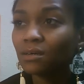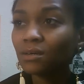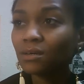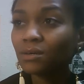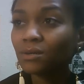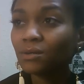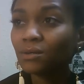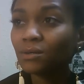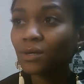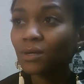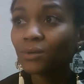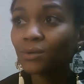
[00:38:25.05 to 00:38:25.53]

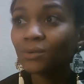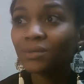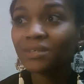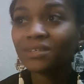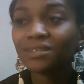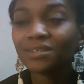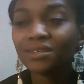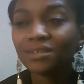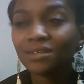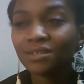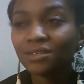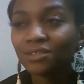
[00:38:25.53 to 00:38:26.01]
you know,
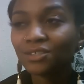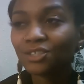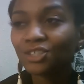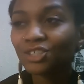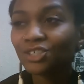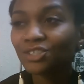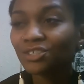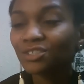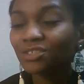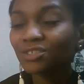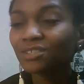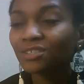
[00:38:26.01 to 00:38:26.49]
and
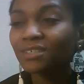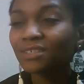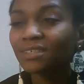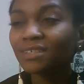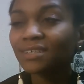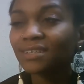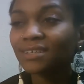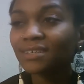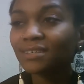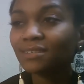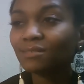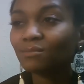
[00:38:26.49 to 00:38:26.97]
unsure
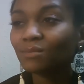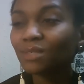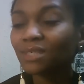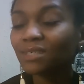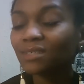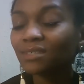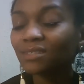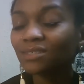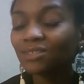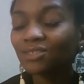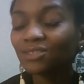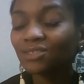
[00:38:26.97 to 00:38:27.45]
again
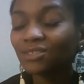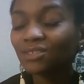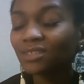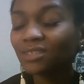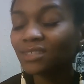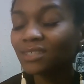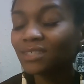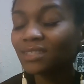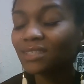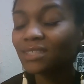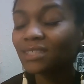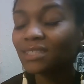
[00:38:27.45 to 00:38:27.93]
because you're
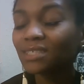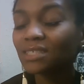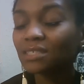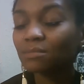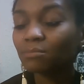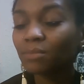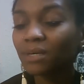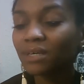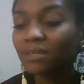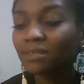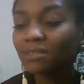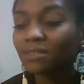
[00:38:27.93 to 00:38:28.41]
in the
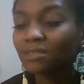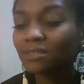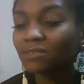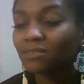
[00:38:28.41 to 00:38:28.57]
space